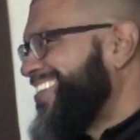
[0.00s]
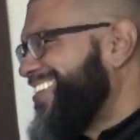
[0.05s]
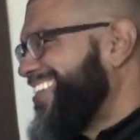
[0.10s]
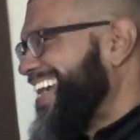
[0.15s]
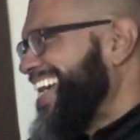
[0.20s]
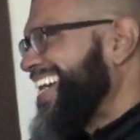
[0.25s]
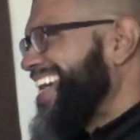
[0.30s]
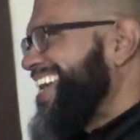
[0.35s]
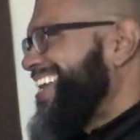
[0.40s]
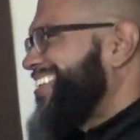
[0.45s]
Go
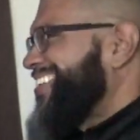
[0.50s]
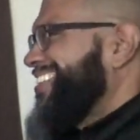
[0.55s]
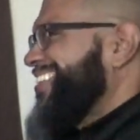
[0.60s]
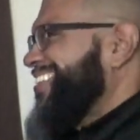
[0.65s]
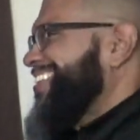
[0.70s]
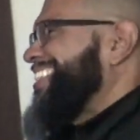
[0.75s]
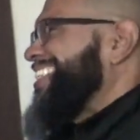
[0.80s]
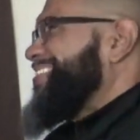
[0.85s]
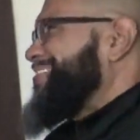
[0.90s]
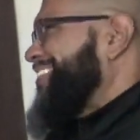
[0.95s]
hang out,
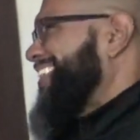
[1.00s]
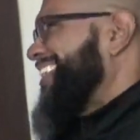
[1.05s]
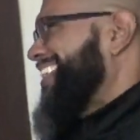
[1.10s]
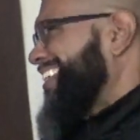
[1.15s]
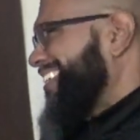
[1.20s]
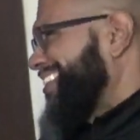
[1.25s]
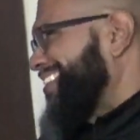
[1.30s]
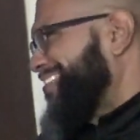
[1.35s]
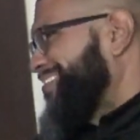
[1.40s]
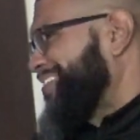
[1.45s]
do something.
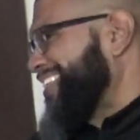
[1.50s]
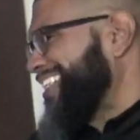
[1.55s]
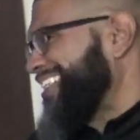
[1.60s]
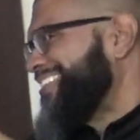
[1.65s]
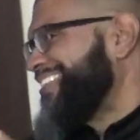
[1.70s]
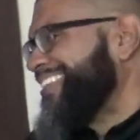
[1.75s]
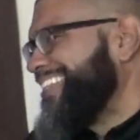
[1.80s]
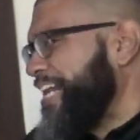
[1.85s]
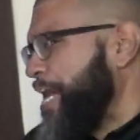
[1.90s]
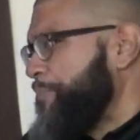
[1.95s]
Don't be
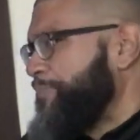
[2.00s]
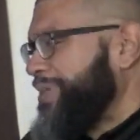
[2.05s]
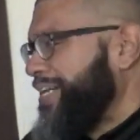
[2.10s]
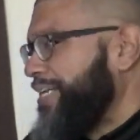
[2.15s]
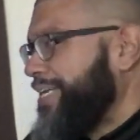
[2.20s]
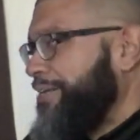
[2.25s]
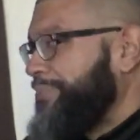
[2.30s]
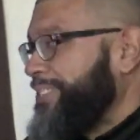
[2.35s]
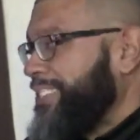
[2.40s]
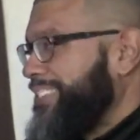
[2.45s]
here all day.
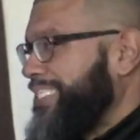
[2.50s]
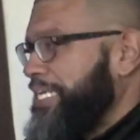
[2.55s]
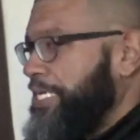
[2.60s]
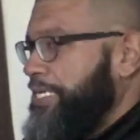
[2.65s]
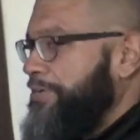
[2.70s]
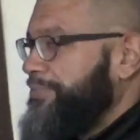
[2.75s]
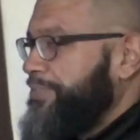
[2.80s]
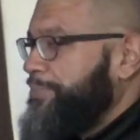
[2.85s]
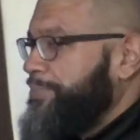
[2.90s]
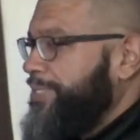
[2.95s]
I'm just not
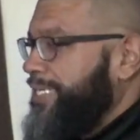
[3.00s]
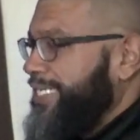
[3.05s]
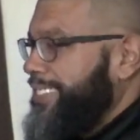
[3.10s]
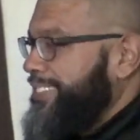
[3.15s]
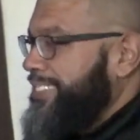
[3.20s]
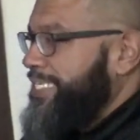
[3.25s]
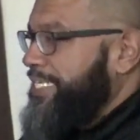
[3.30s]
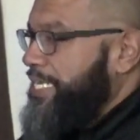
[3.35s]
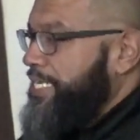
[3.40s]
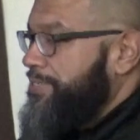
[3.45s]
comfortable
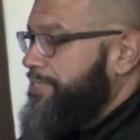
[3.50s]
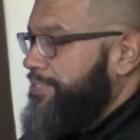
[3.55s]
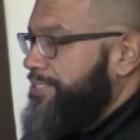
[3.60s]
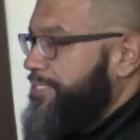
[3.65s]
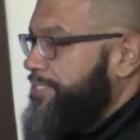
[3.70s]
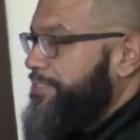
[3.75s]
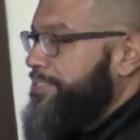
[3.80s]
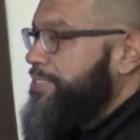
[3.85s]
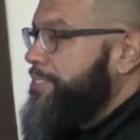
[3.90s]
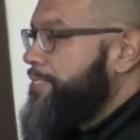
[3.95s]
like that. I don't
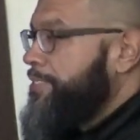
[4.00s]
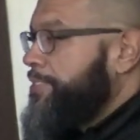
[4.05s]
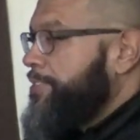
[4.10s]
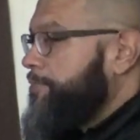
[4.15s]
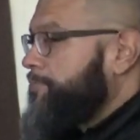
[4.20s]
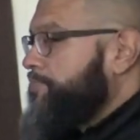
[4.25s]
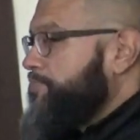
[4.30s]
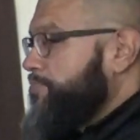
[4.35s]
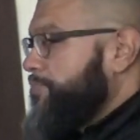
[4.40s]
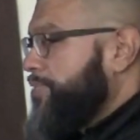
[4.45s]
know.
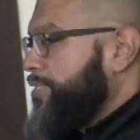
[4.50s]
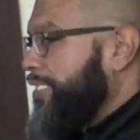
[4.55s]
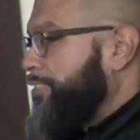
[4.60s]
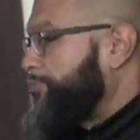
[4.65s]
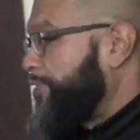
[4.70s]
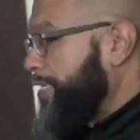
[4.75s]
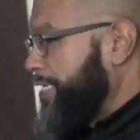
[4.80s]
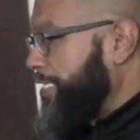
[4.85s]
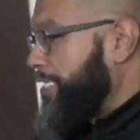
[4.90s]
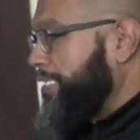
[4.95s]
It's
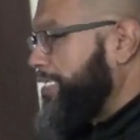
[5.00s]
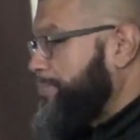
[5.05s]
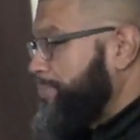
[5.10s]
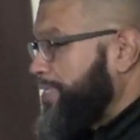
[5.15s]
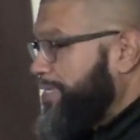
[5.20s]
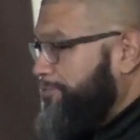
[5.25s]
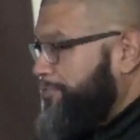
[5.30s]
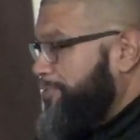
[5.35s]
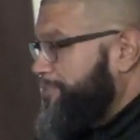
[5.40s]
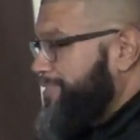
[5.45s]
funny because I'm
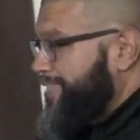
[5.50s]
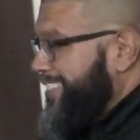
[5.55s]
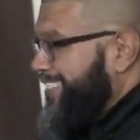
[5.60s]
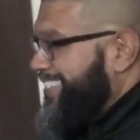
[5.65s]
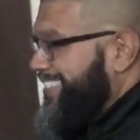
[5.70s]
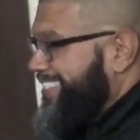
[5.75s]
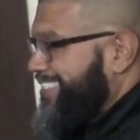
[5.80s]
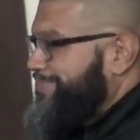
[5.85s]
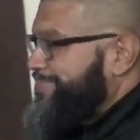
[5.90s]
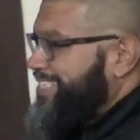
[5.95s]
looking for a
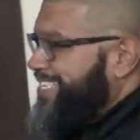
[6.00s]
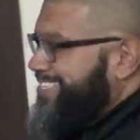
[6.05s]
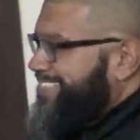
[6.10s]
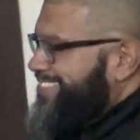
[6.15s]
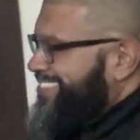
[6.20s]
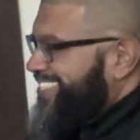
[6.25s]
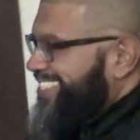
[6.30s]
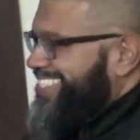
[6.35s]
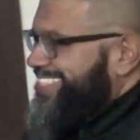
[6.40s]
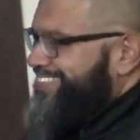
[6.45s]
relationship now,
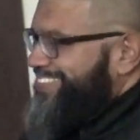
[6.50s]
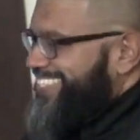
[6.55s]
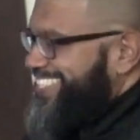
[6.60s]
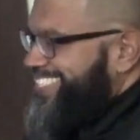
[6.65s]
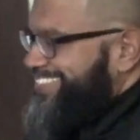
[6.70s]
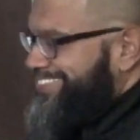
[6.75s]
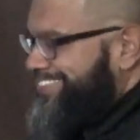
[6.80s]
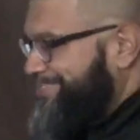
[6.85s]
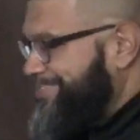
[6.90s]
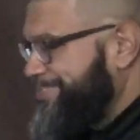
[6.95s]
and I'm not
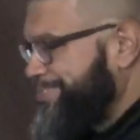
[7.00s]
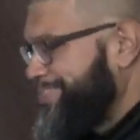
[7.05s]
comfortable.